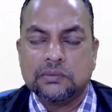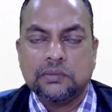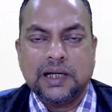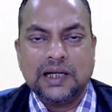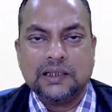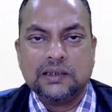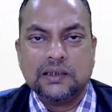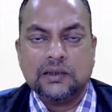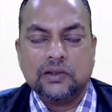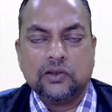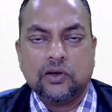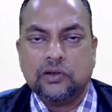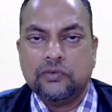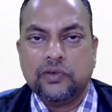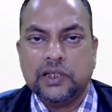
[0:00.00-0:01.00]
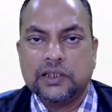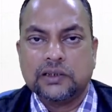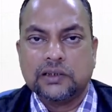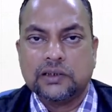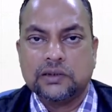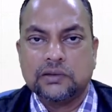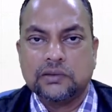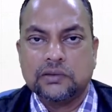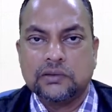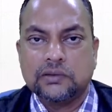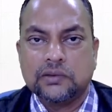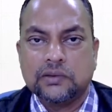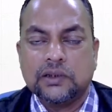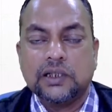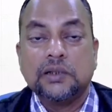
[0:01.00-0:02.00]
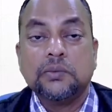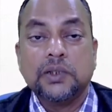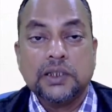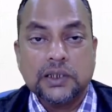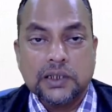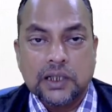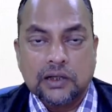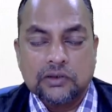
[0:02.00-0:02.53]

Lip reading: managing the conflicts emerging